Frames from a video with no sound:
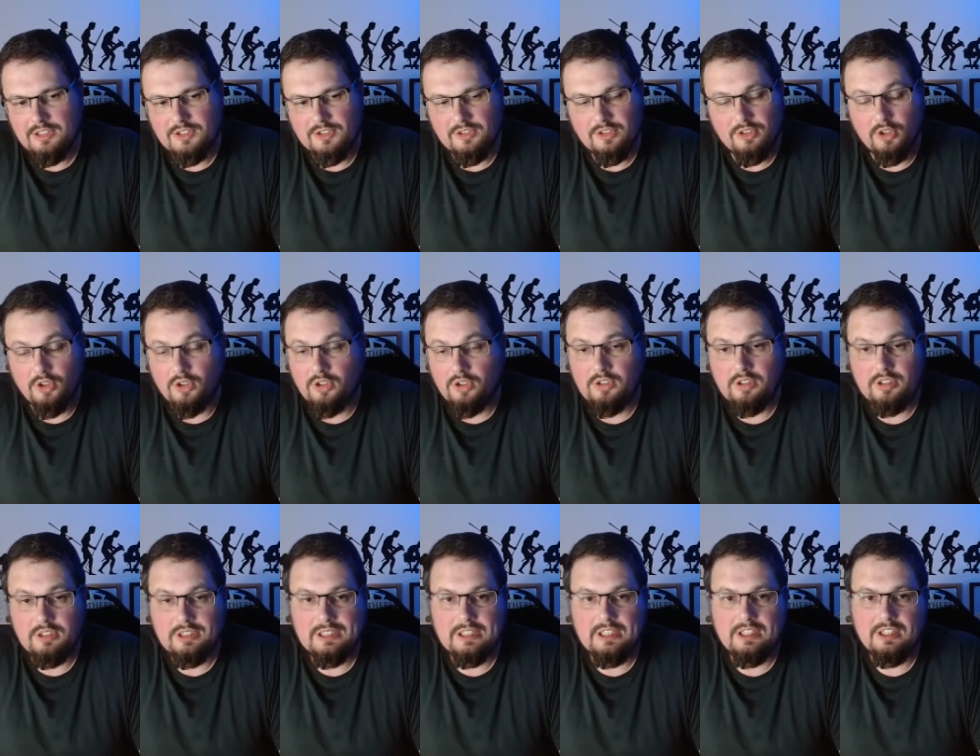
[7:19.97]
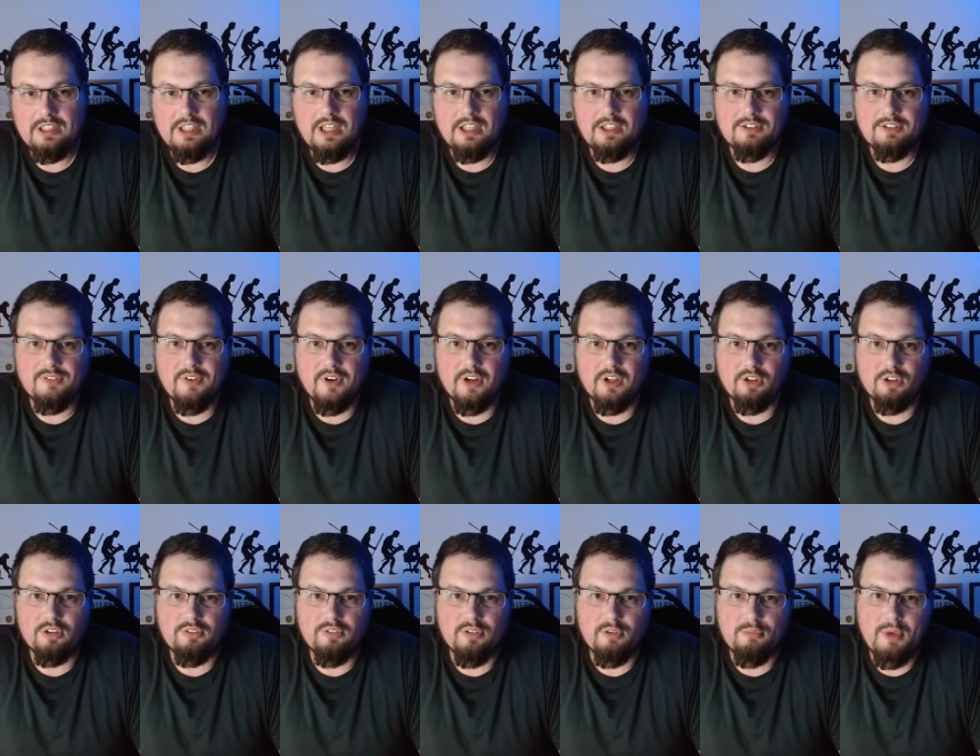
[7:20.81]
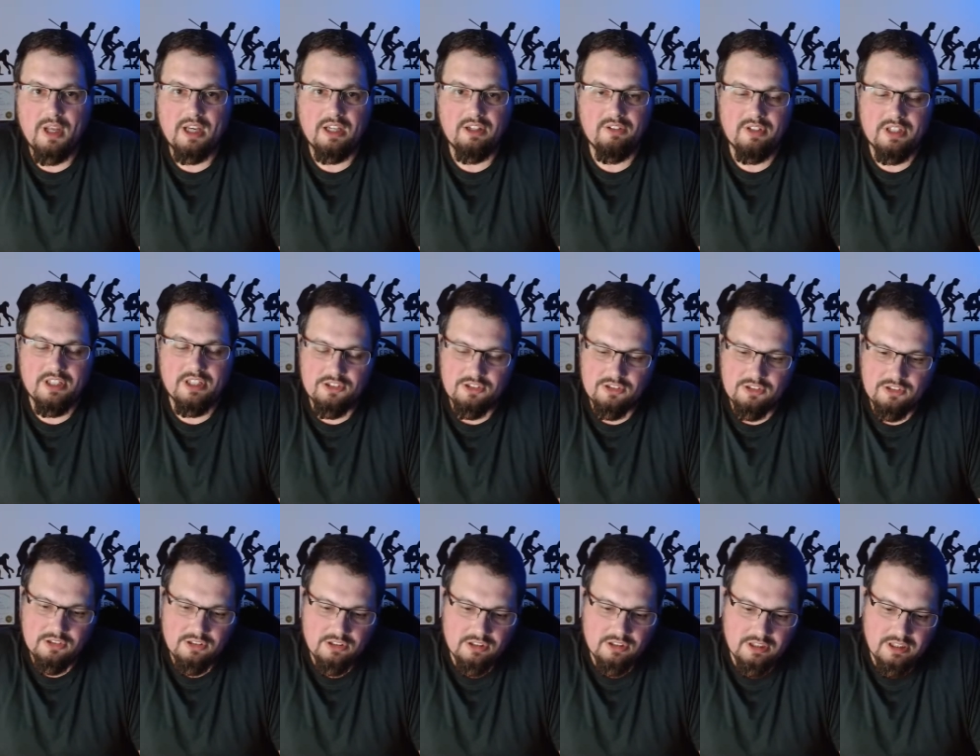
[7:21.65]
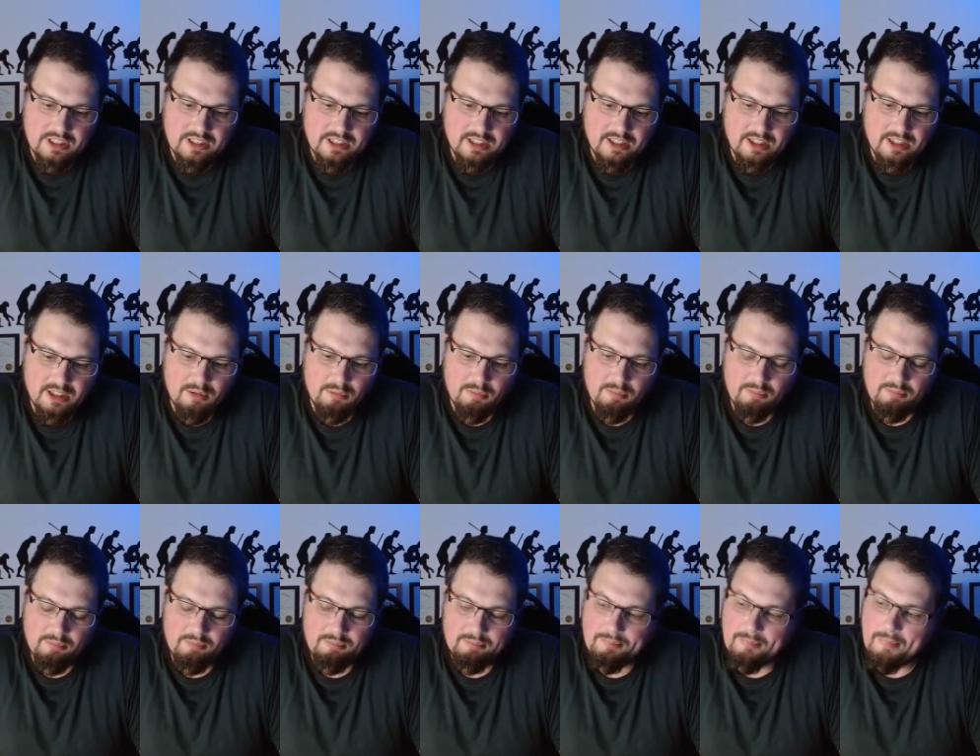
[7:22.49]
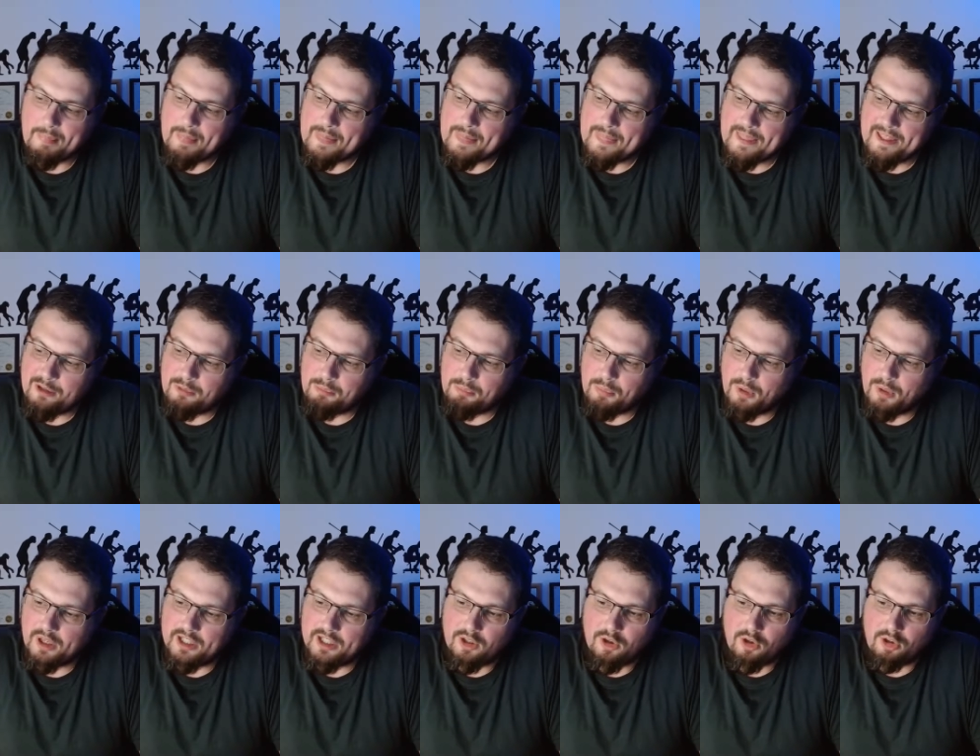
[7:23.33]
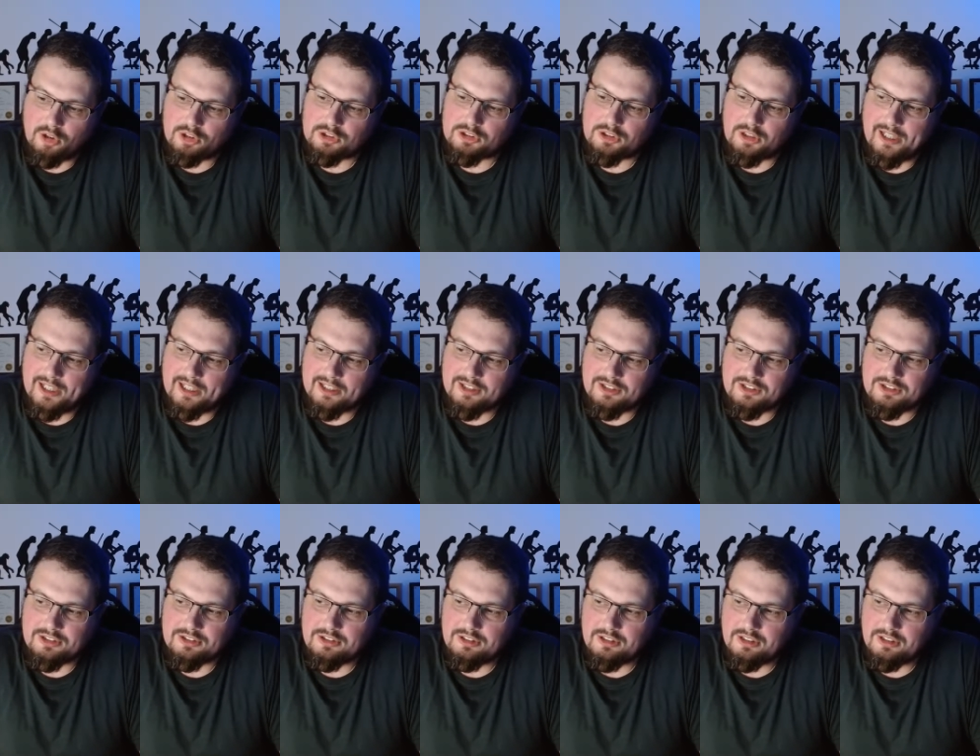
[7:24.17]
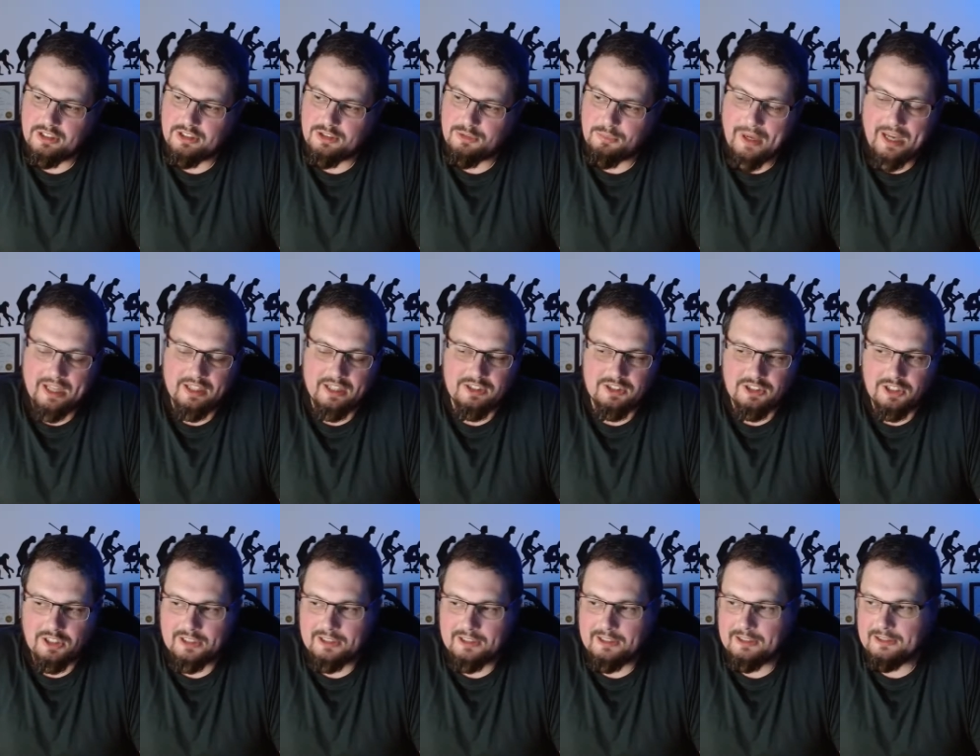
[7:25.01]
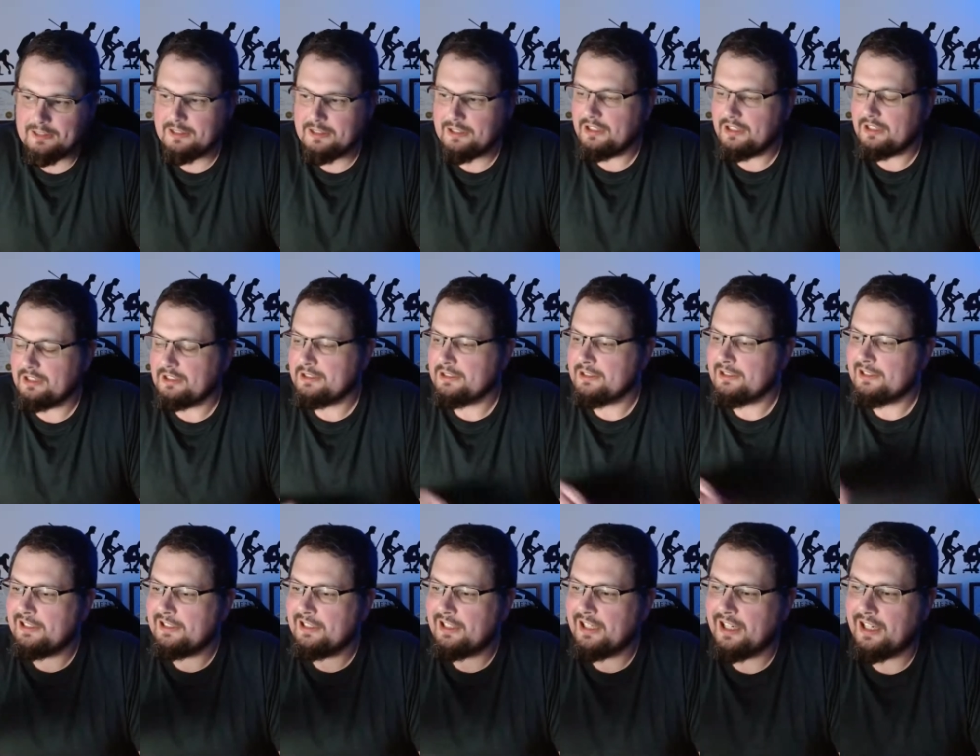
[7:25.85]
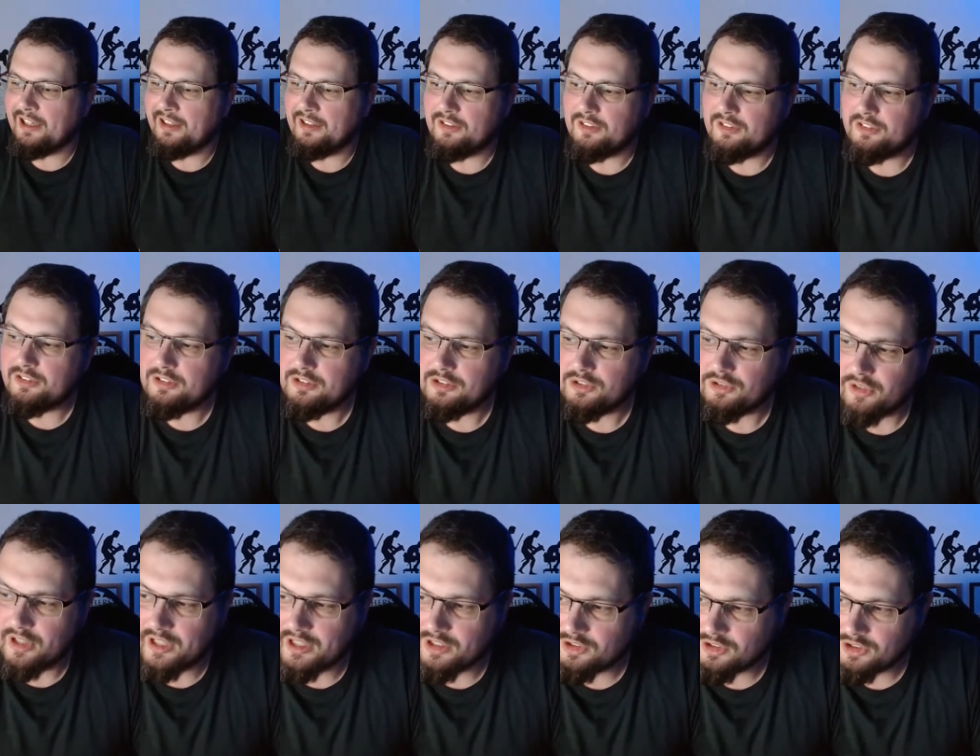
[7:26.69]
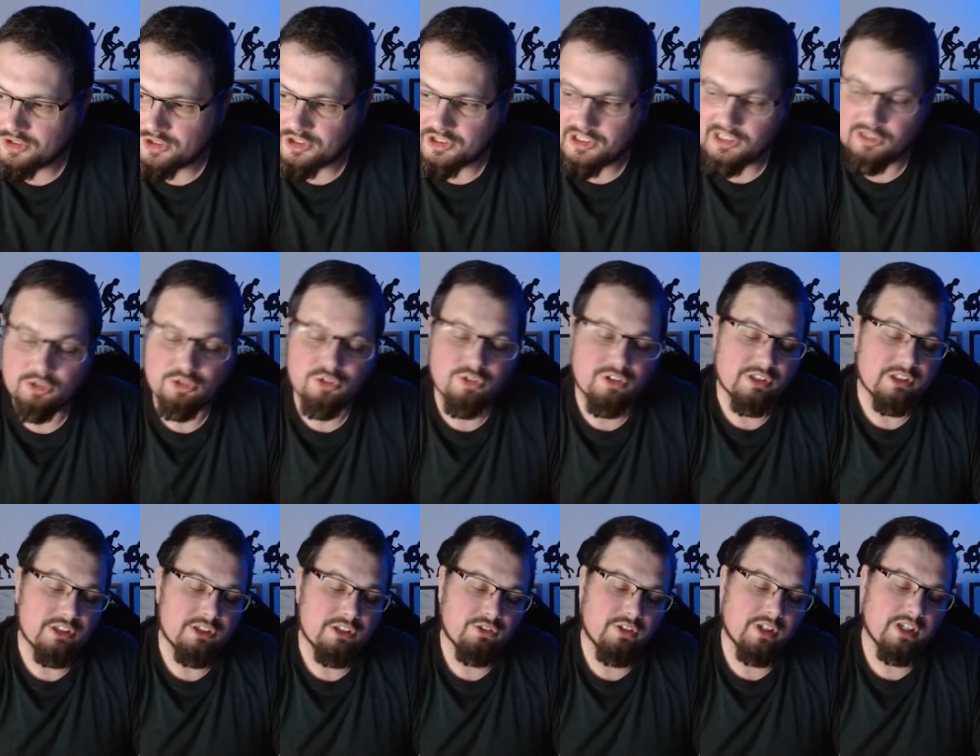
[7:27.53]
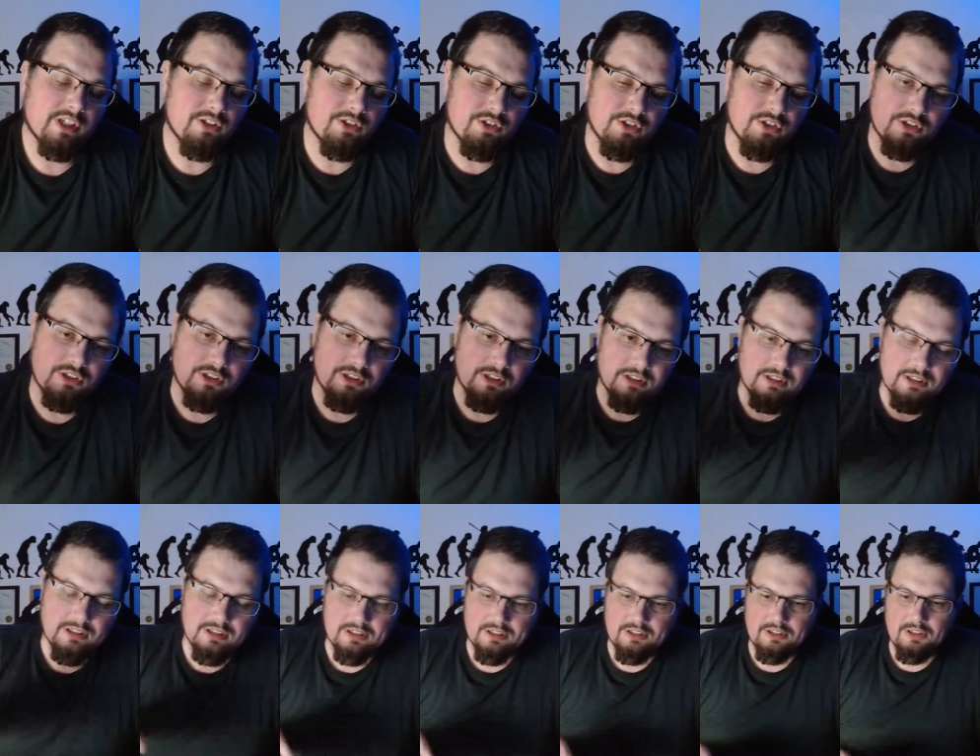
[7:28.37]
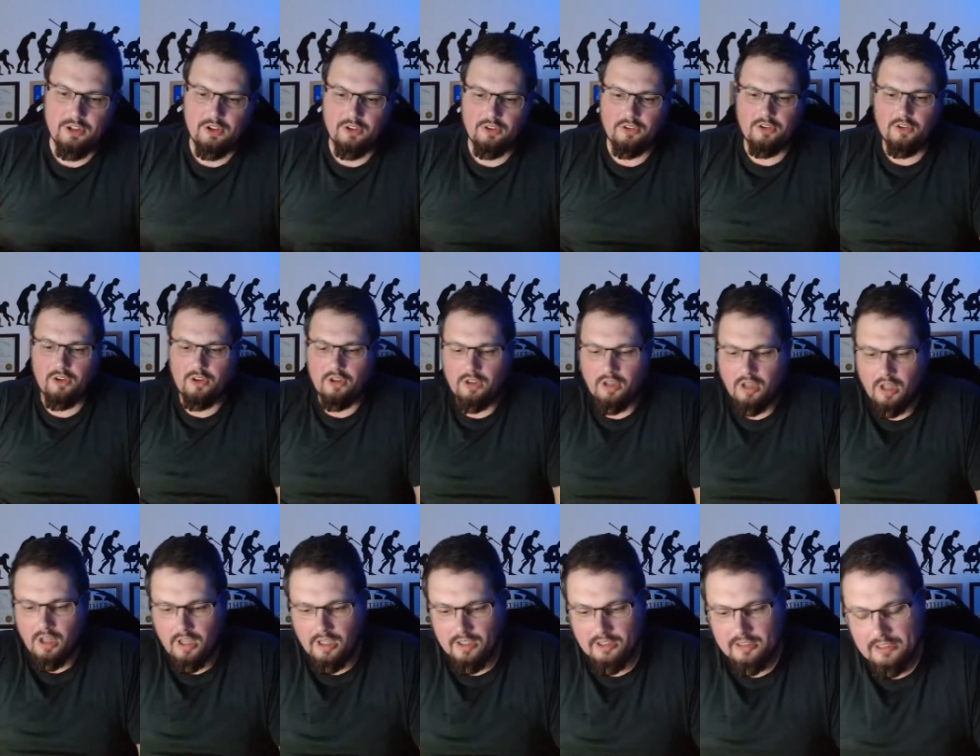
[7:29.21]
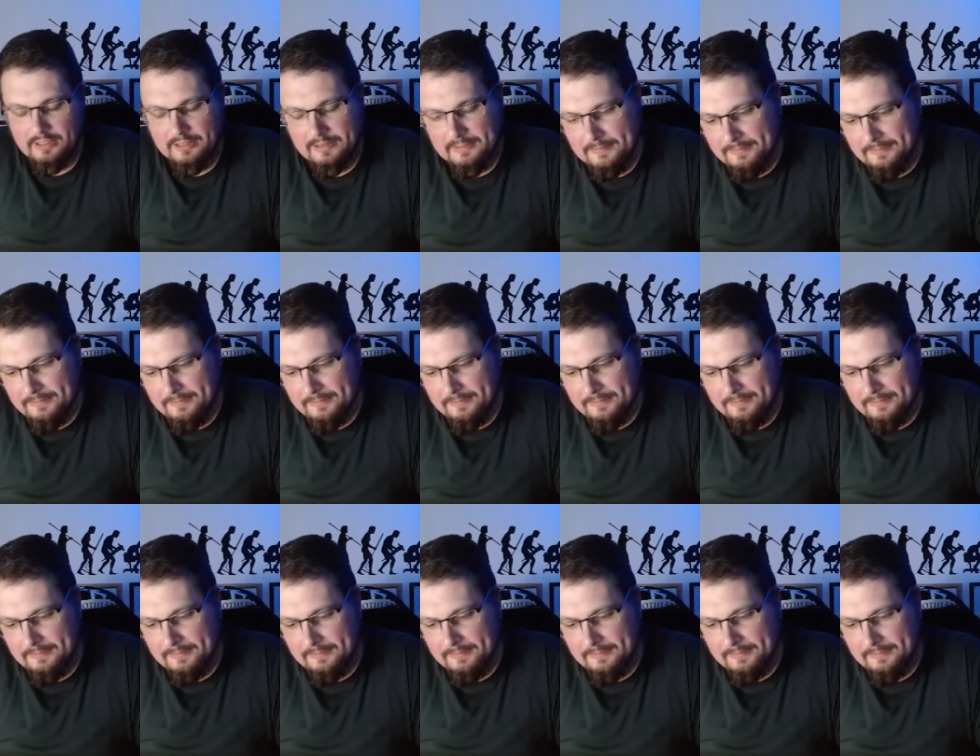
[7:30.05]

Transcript: good. It's very good for many reasons, but it also has its bad side. And strangers are still strangers online,